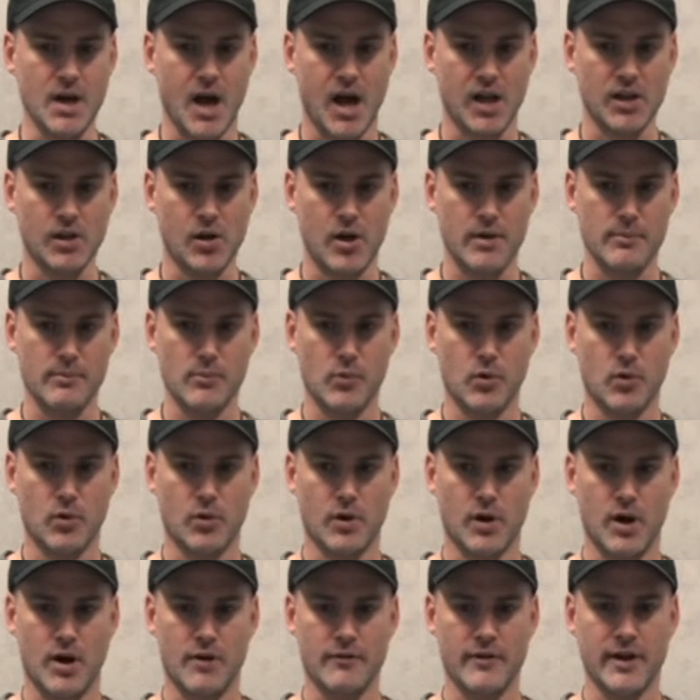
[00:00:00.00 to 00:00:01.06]
a lot
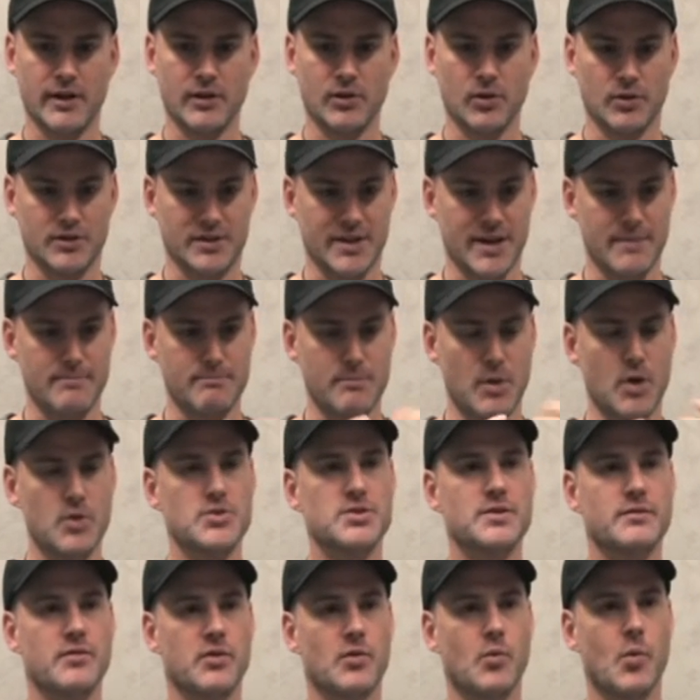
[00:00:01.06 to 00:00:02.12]
more of our look, to get
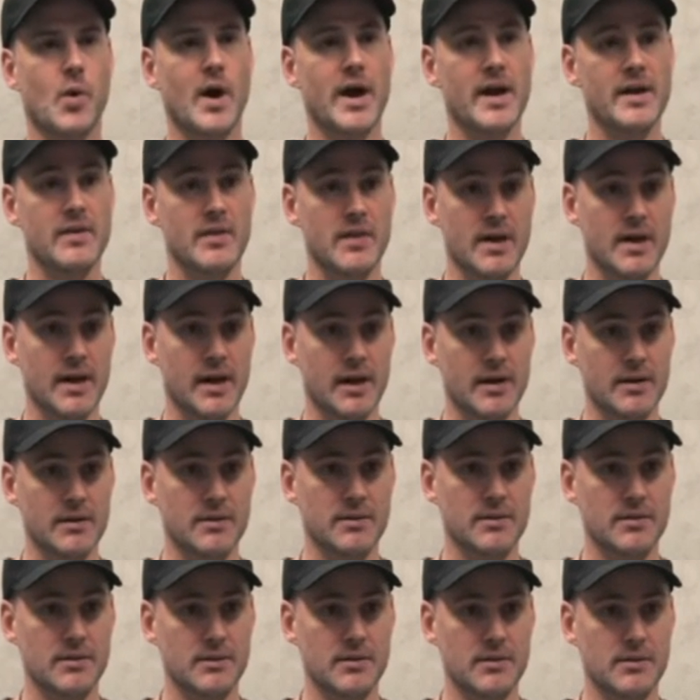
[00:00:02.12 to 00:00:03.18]
most of the way there
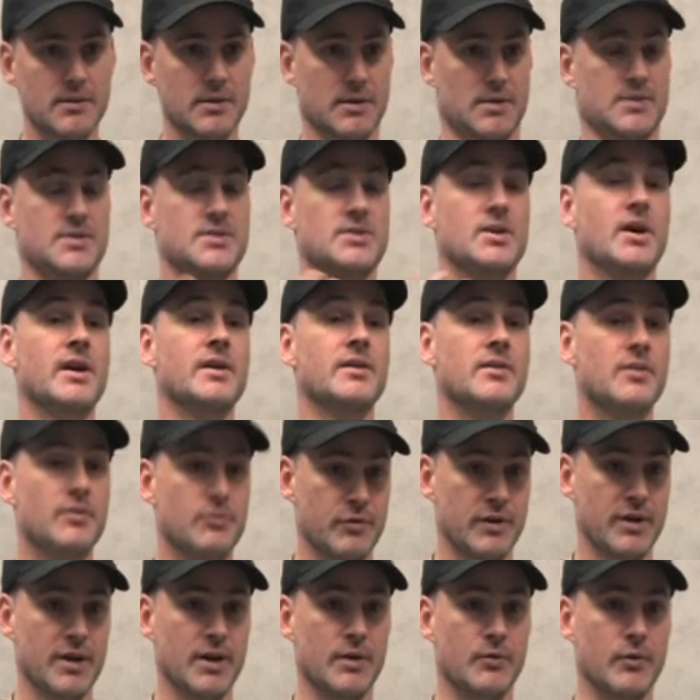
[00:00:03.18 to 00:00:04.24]
inside the
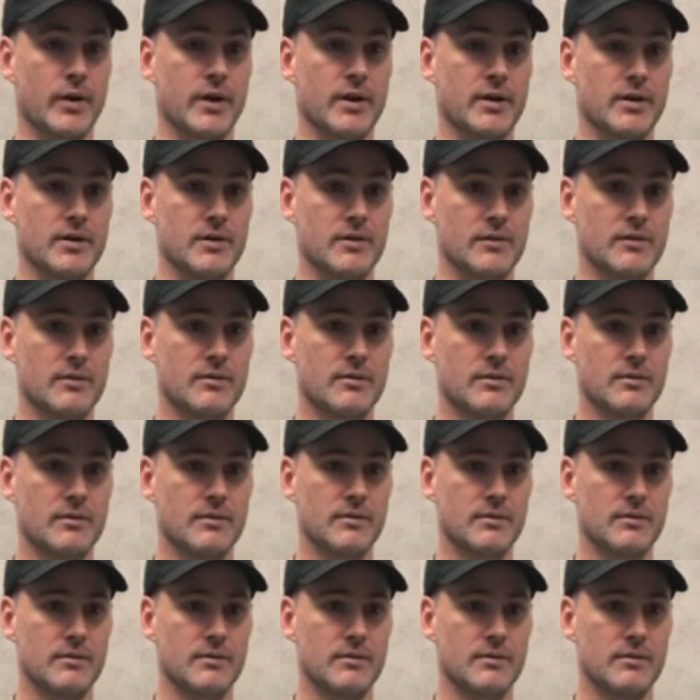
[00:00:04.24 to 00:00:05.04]
3D renders